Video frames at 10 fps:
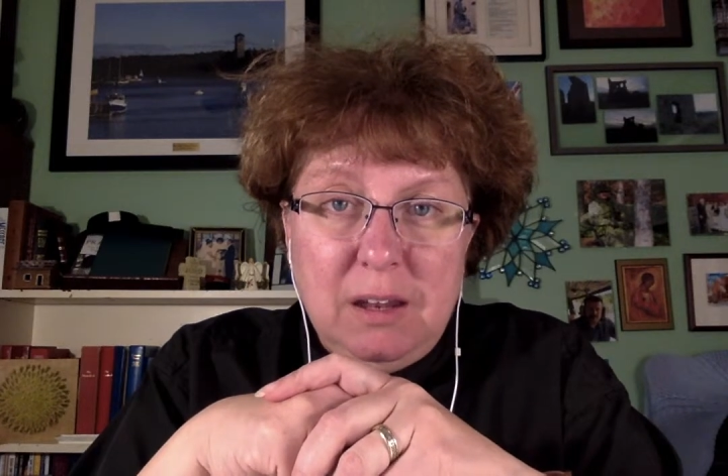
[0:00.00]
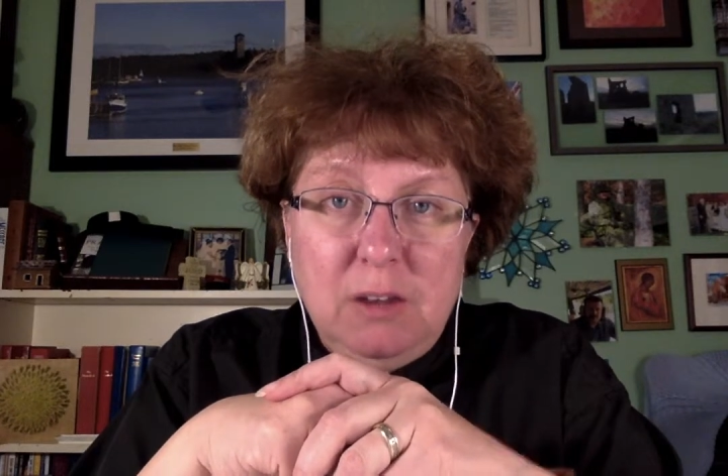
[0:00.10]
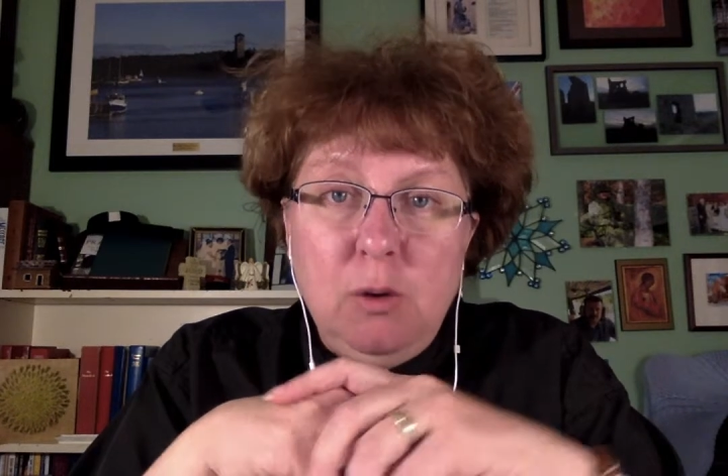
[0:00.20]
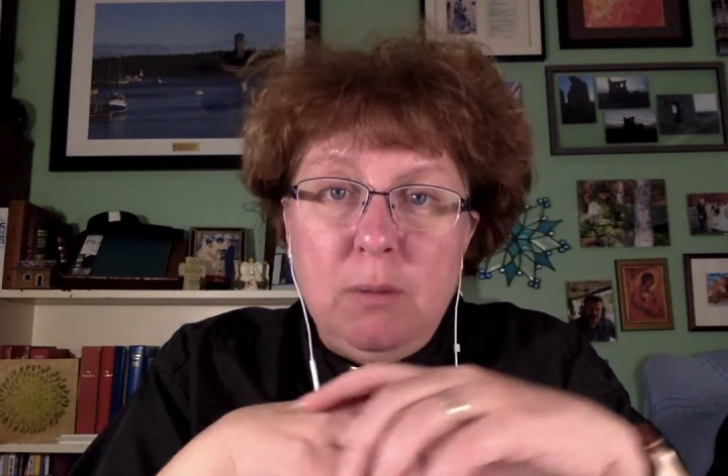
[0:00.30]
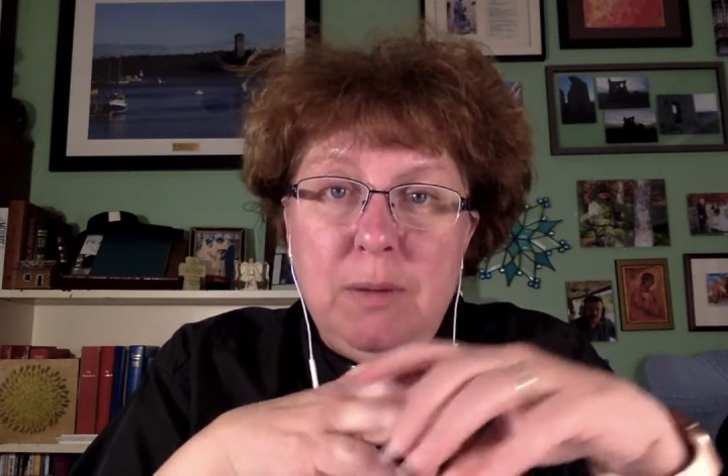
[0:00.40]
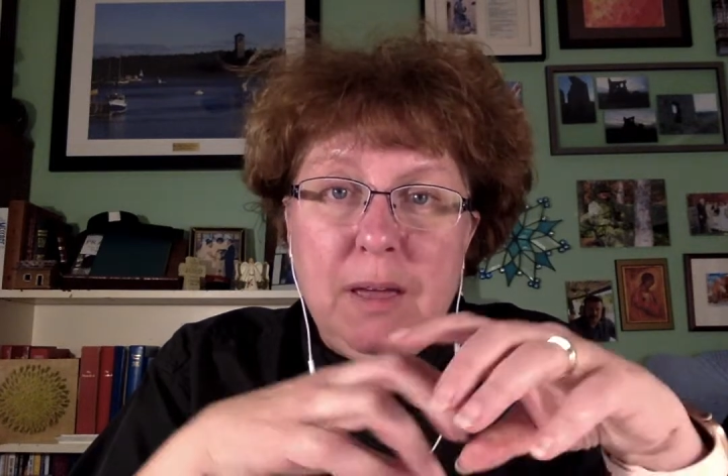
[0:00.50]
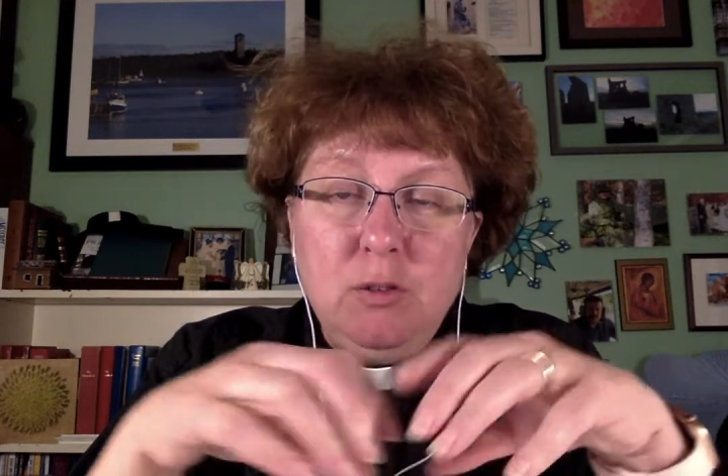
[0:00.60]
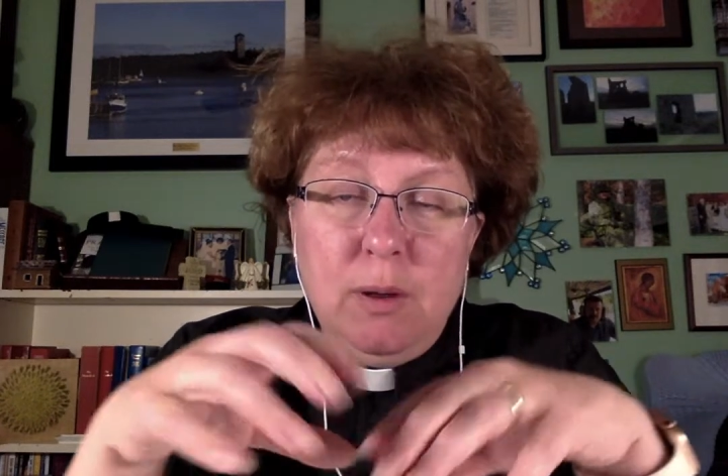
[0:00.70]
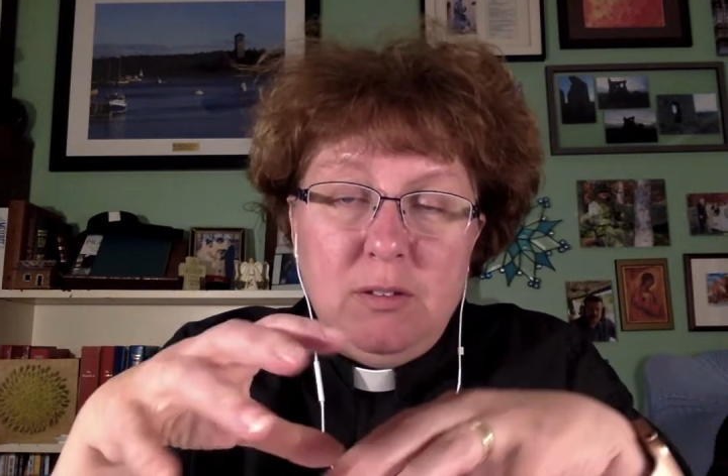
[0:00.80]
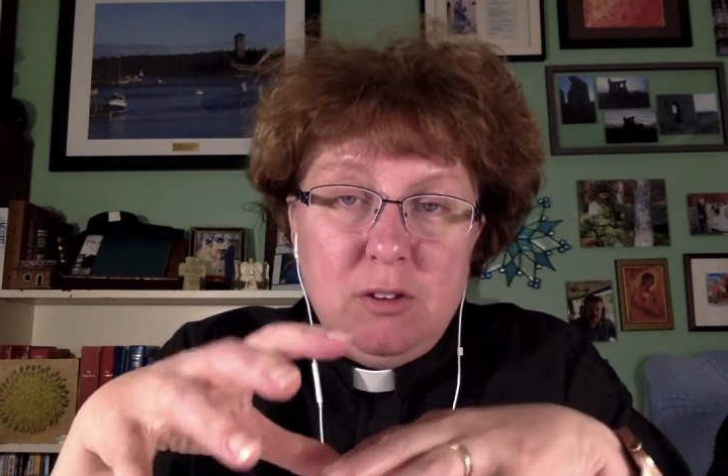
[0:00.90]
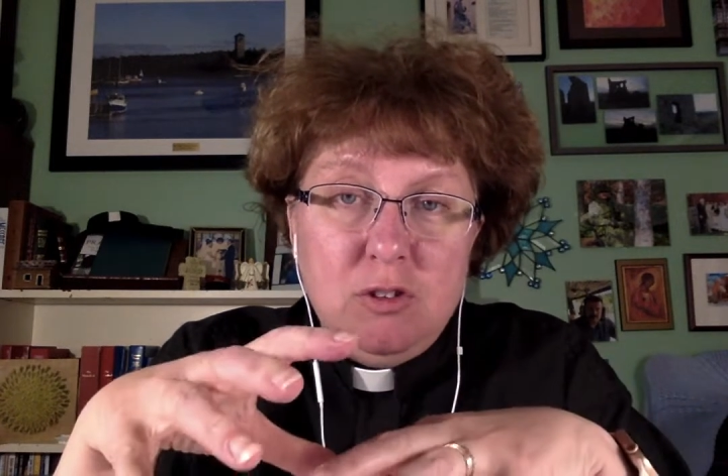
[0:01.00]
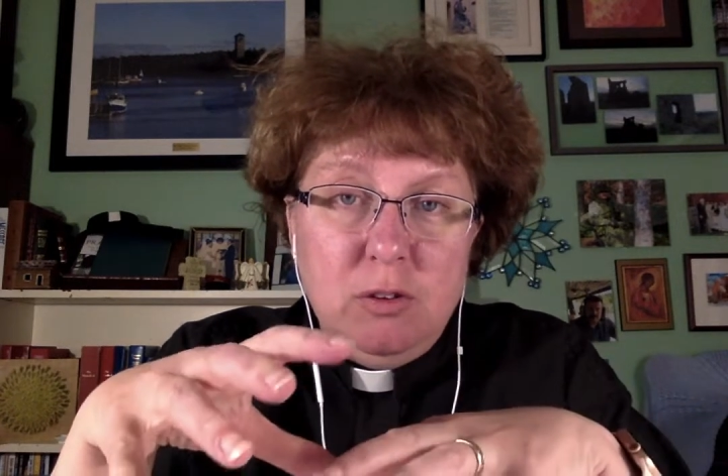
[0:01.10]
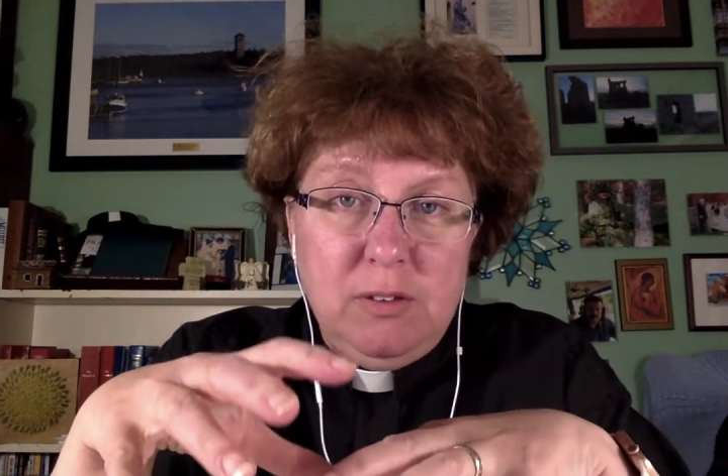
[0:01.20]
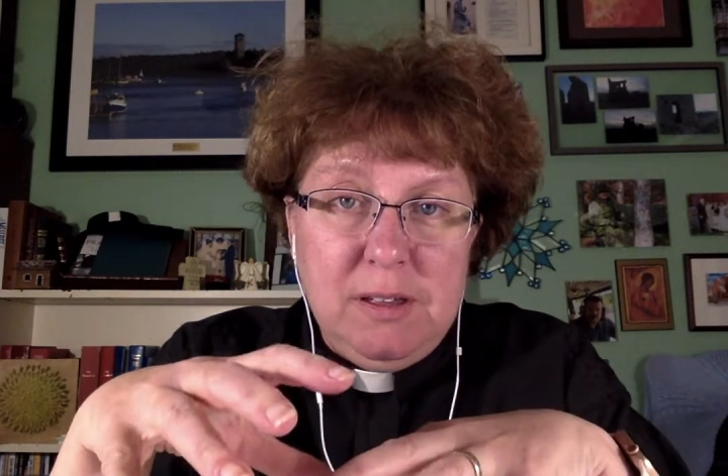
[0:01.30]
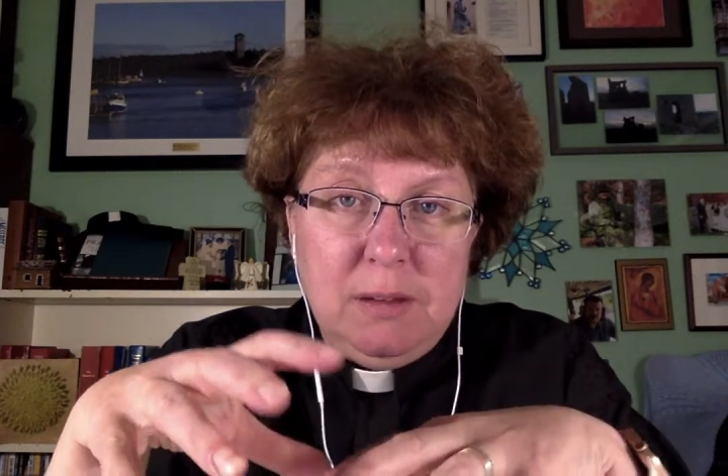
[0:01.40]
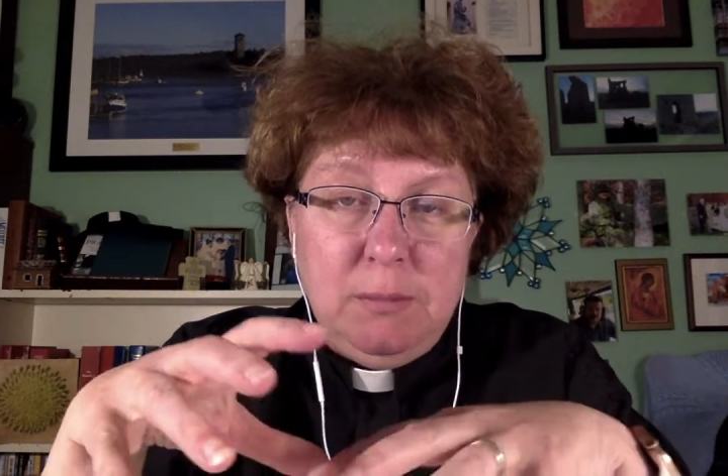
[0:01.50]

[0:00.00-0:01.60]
and you can be a transitional deacon,